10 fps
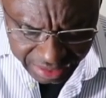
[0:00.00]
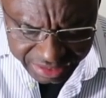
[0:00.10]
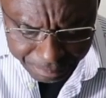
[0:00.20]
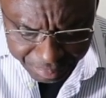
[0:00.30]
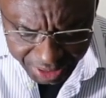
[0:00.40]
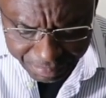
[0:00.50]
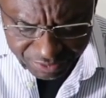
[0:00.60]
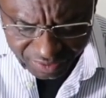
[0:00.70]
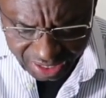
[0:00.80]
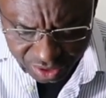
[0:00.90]
the
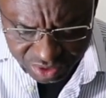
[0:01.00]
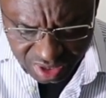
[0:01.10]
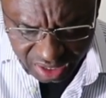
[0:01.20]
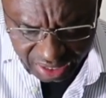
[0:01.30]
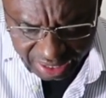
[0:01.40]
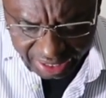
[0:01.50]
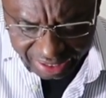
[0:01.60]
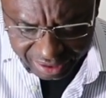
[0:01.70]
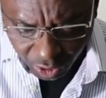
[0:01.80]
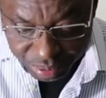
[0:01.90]
BP values
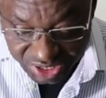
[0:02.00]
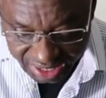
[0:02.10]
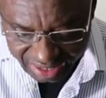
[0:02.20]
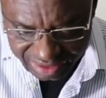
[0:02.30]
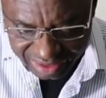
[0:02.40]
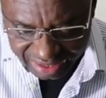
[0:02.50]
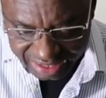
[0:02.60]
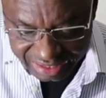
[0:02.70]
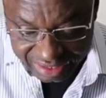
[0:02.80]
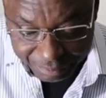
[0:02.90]
uh, obtained
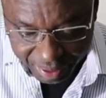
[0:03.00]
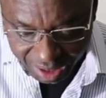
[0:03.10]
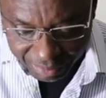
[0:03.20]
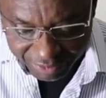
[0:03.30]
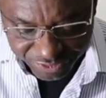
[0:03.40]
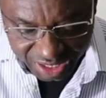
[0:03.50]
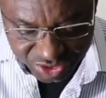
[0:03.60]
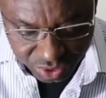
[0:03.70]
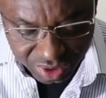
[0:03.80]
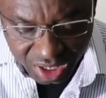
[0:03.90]
in the palmar
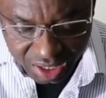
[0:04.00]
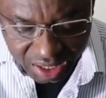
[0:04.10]
flexion